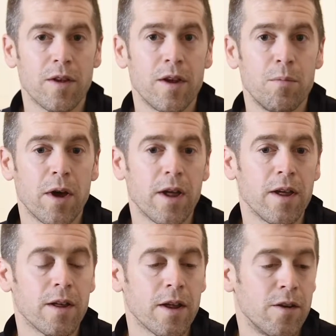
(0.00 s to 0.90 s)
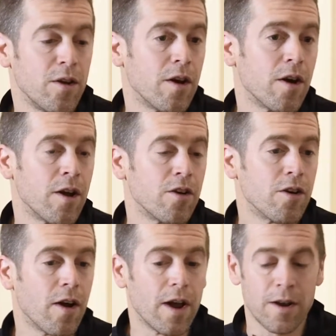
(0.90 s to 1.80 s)
and did our
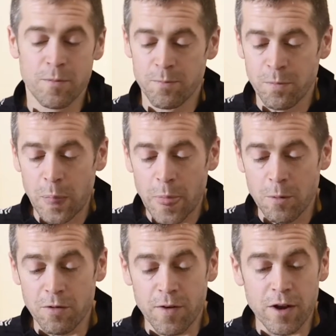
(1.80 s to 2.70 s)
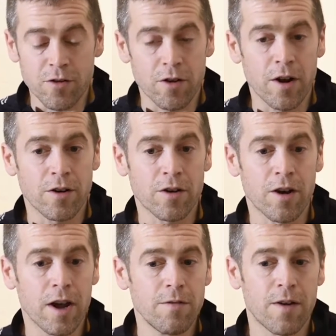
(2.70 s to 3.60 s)
undergrad, we finished our
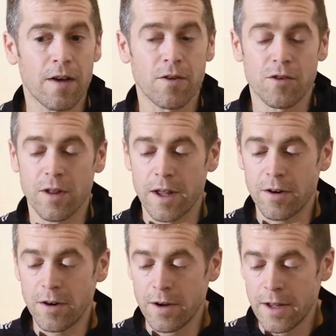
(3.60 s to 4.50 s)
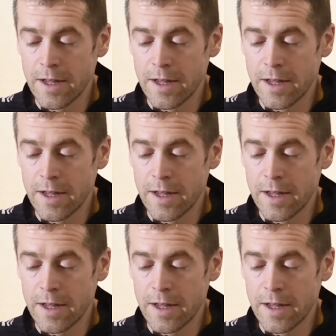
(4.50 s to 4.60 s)
undergrad 5 years later,